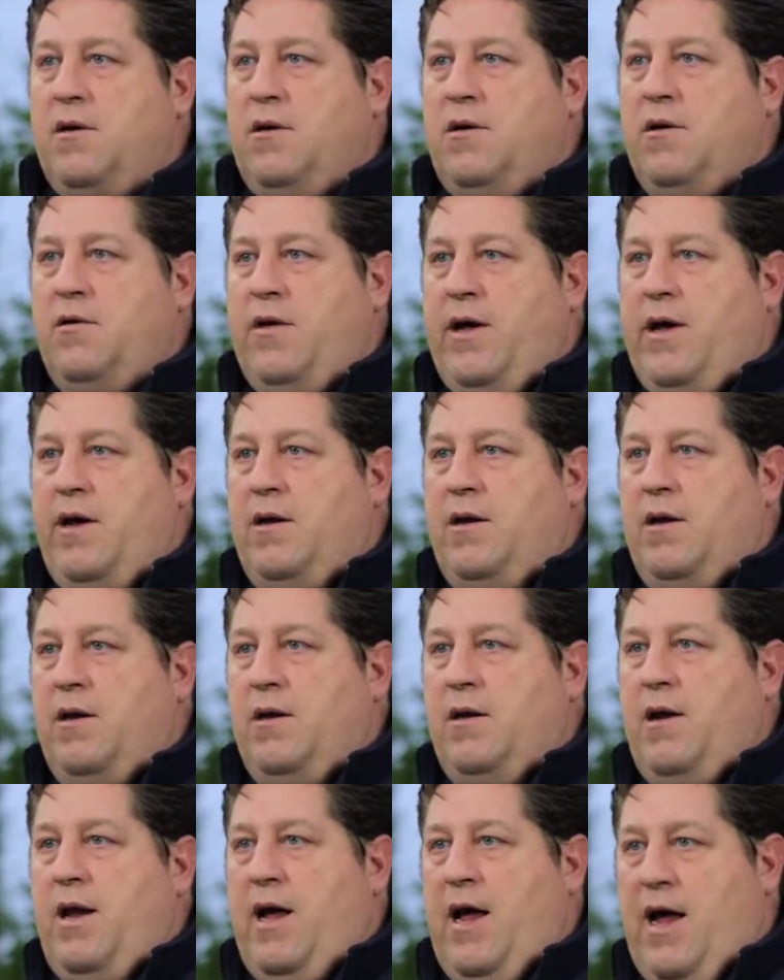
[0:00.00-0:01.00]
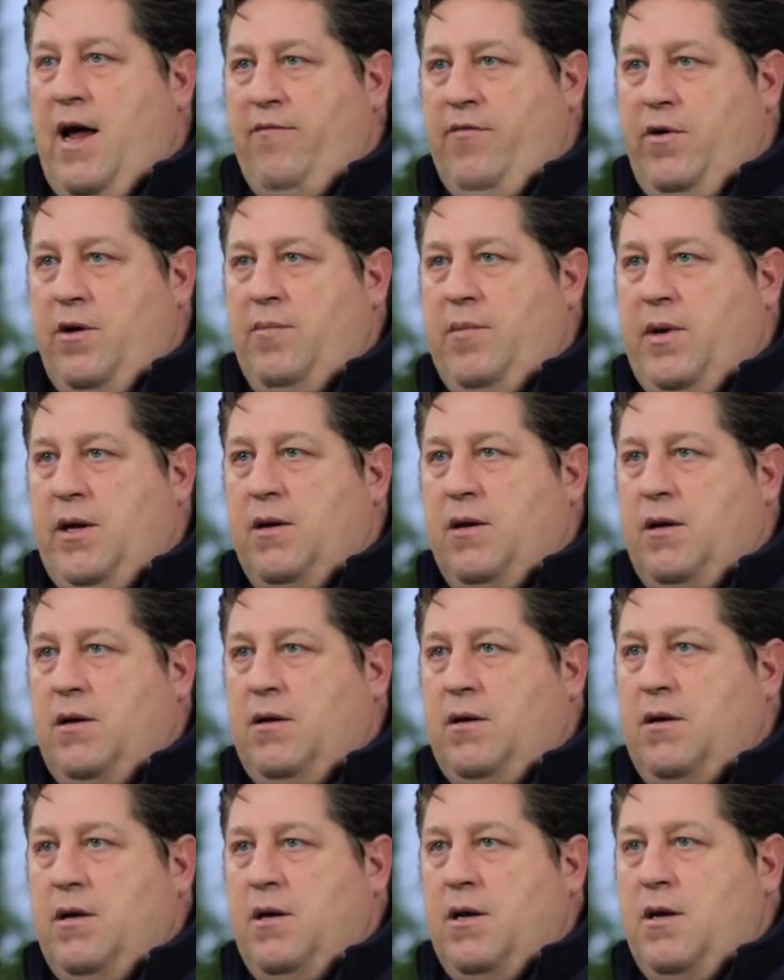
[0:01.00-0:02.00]
You're then having a
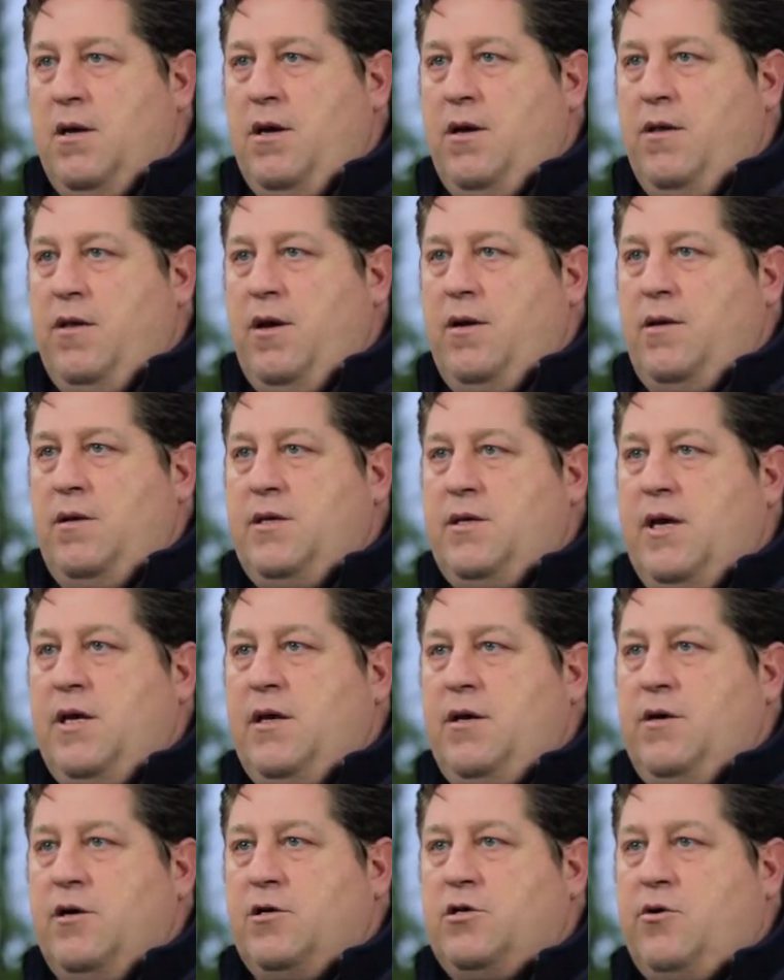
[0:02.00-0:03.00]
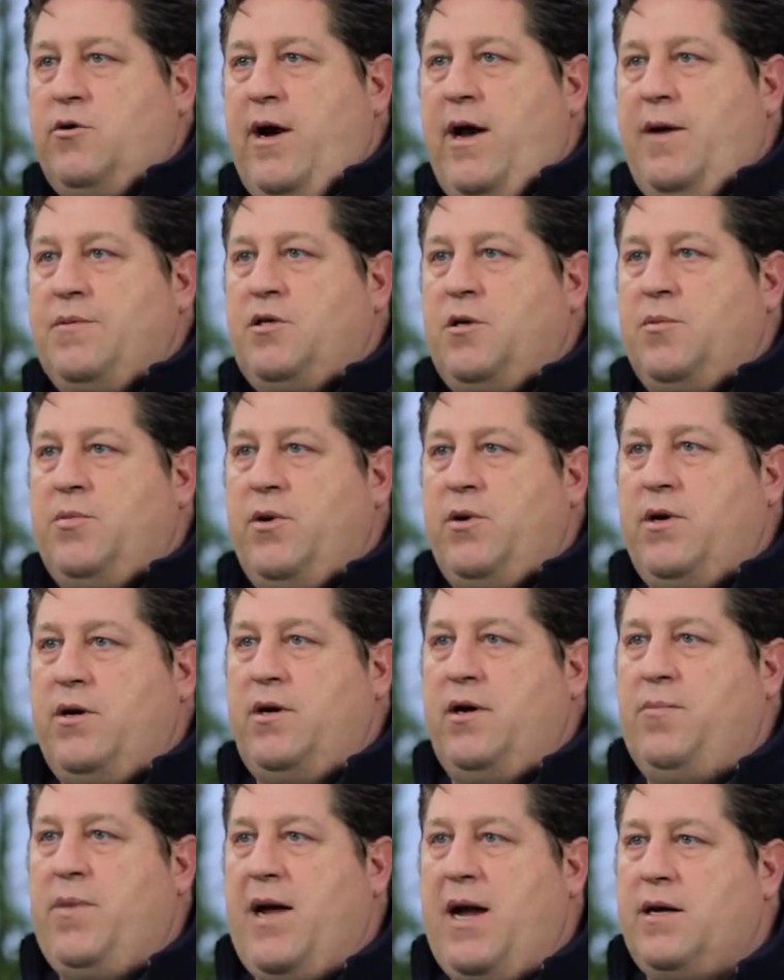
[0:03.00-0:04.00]
meal. You're then taking your scraps. You're putting
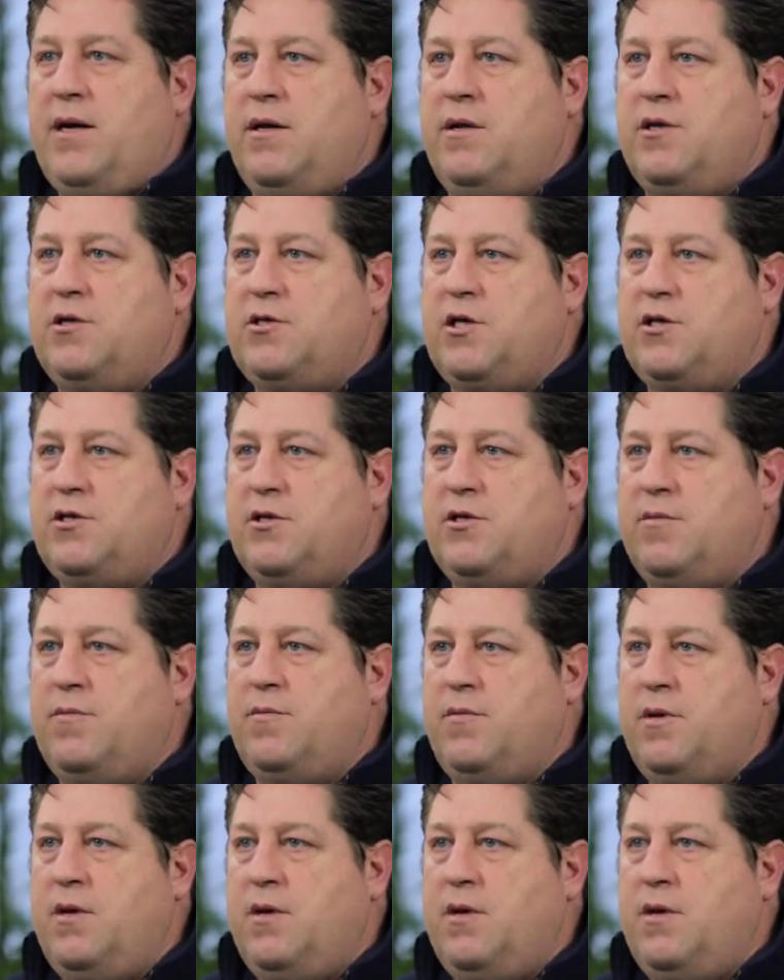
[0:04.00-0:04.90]
it back into the system.